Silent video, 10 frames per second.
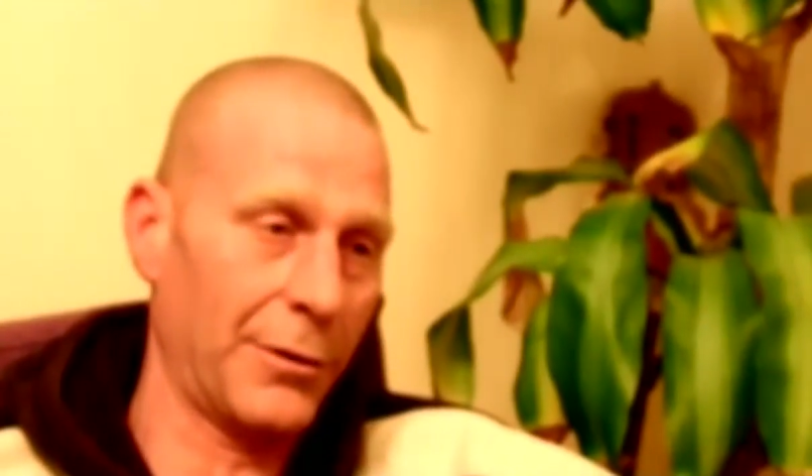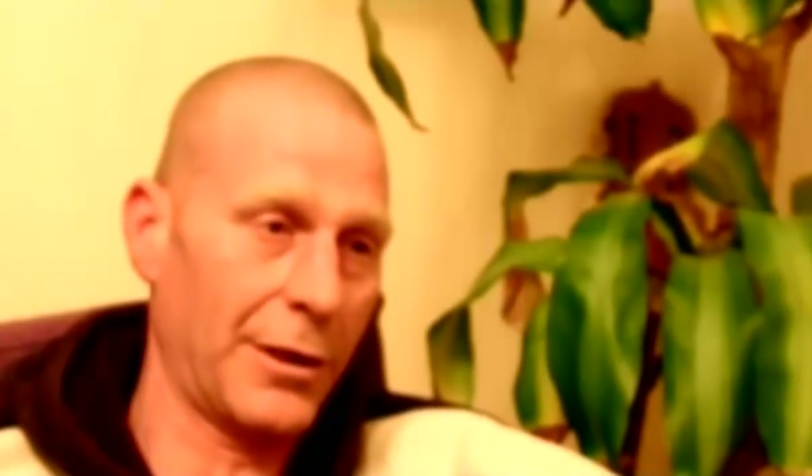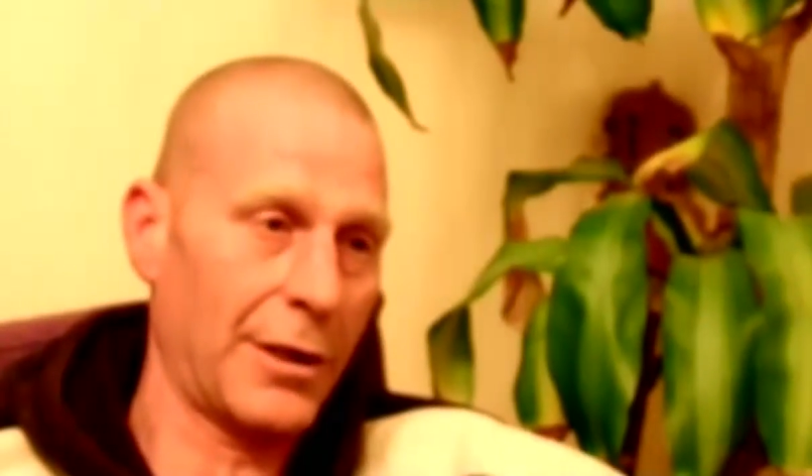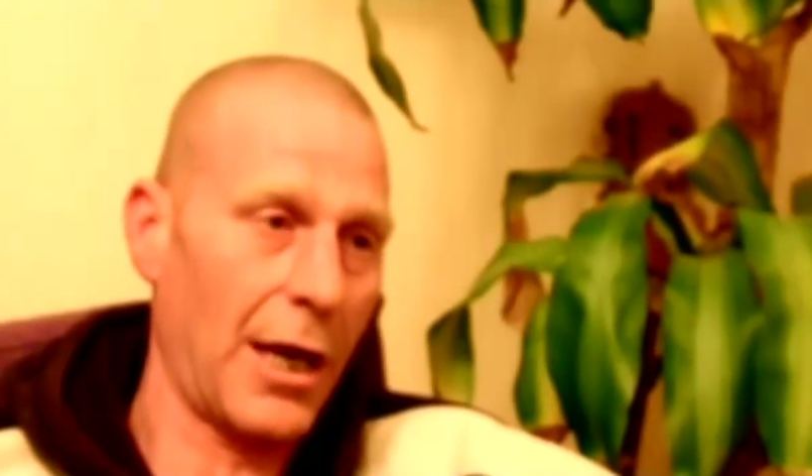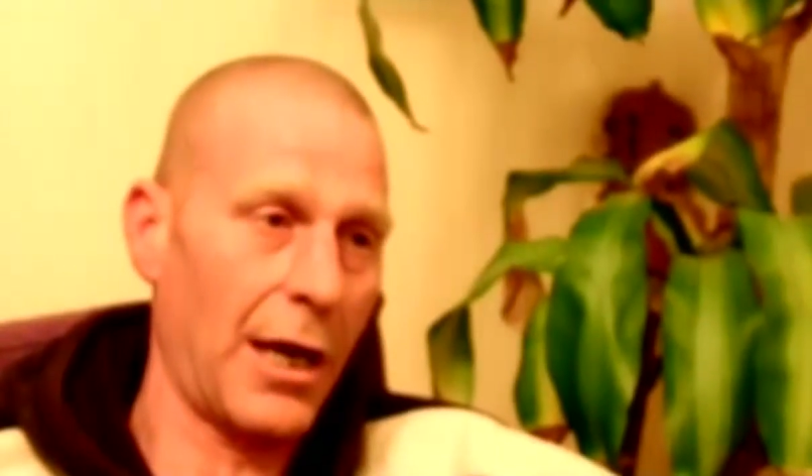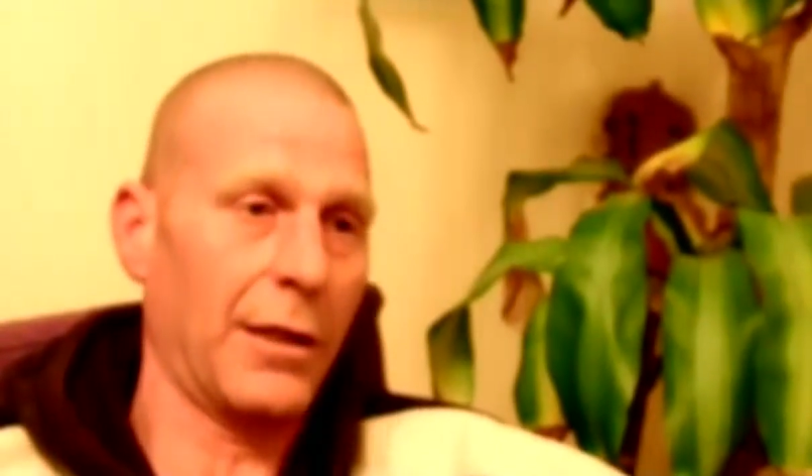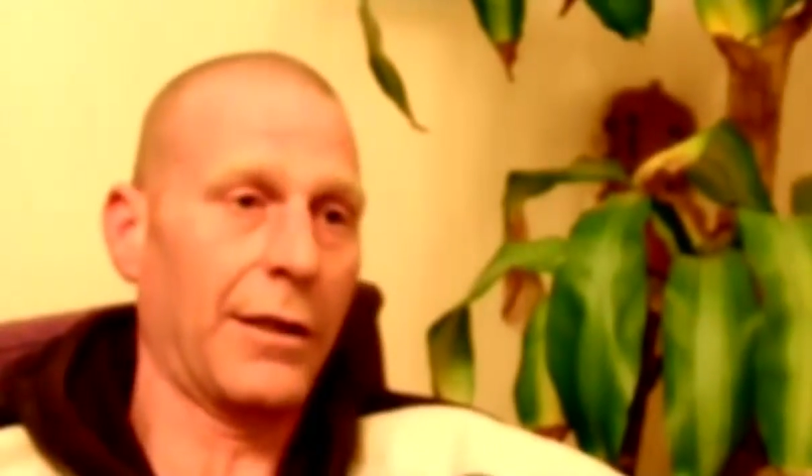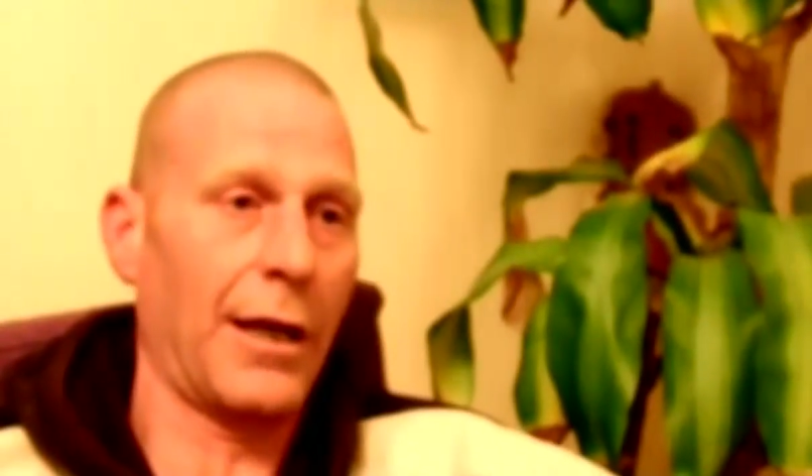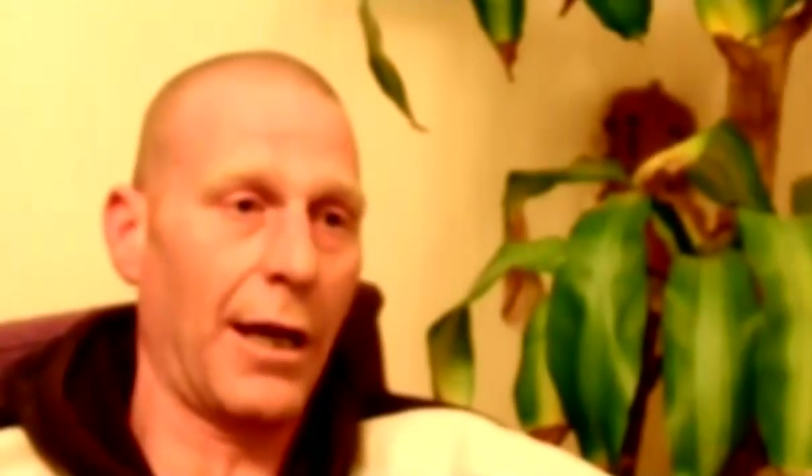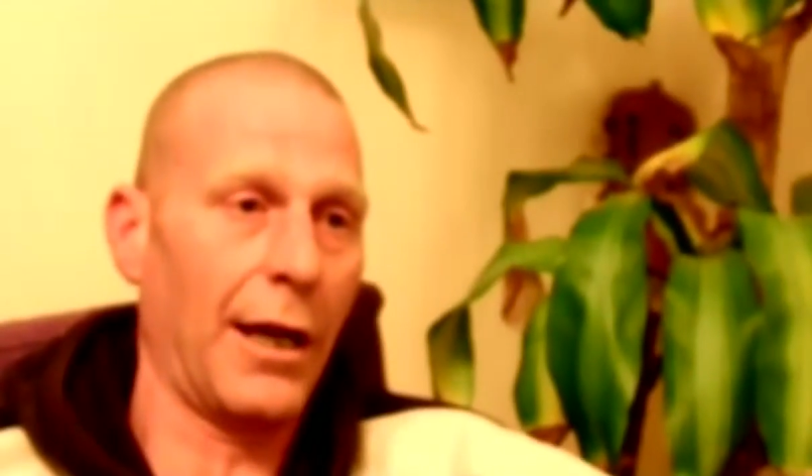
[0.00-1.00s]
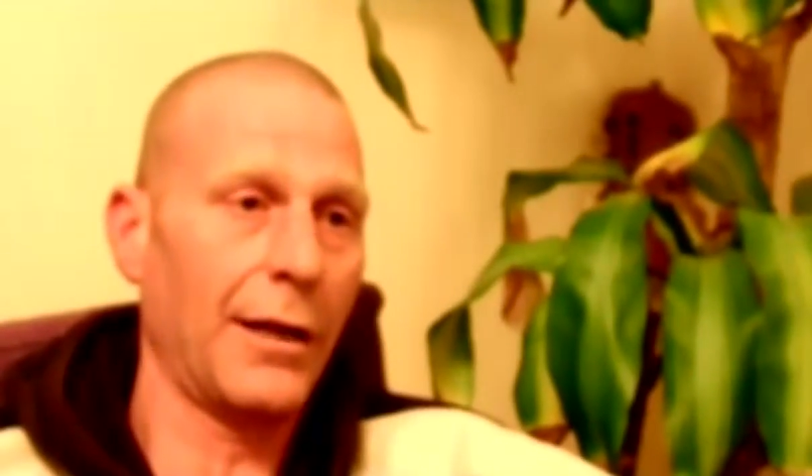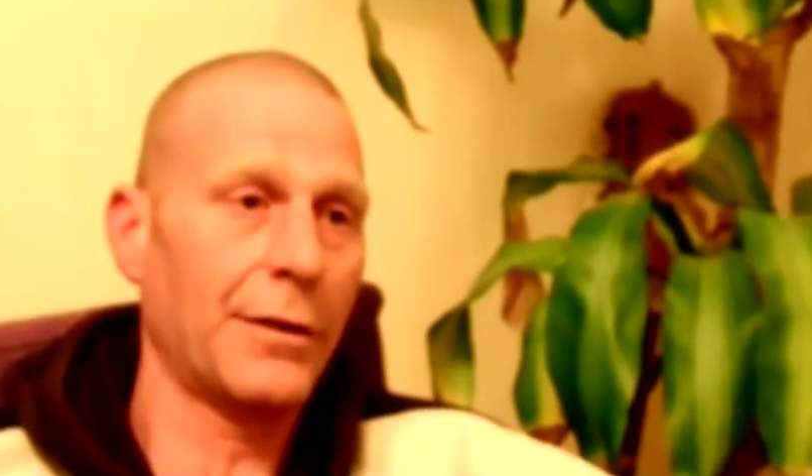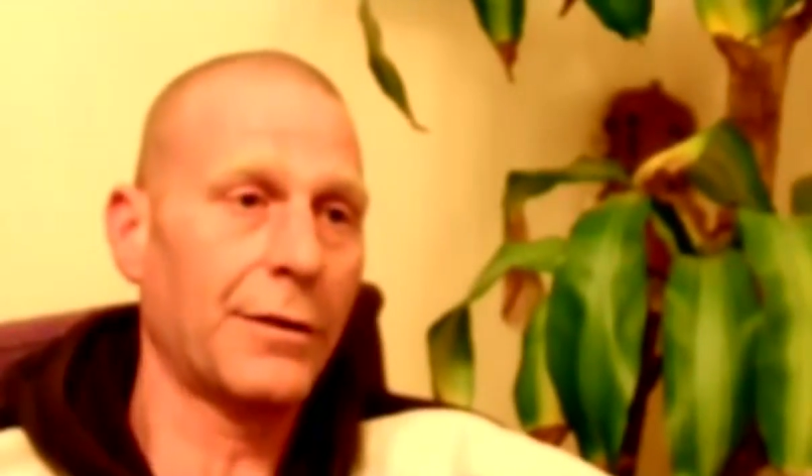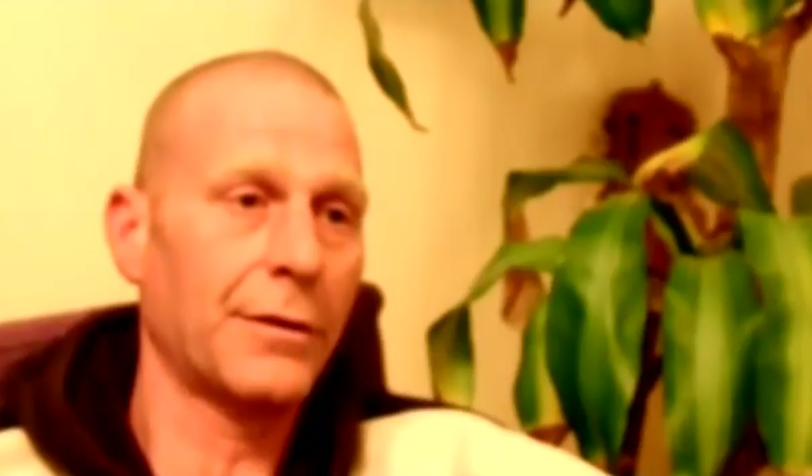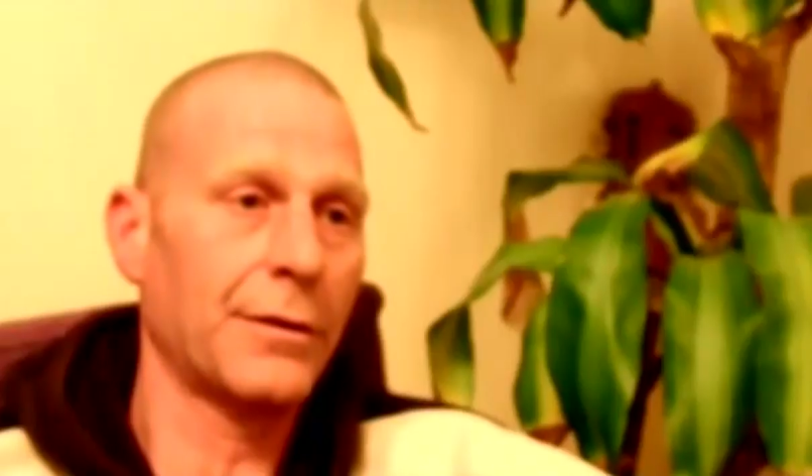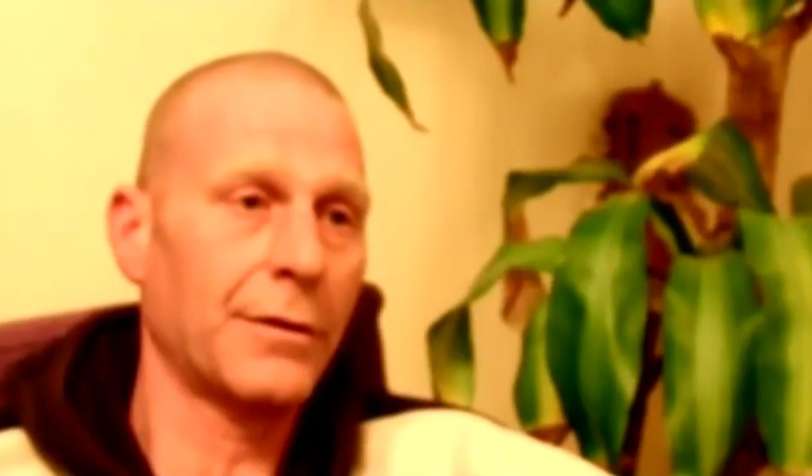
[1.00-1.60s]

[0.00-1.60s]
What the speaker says: to state the case,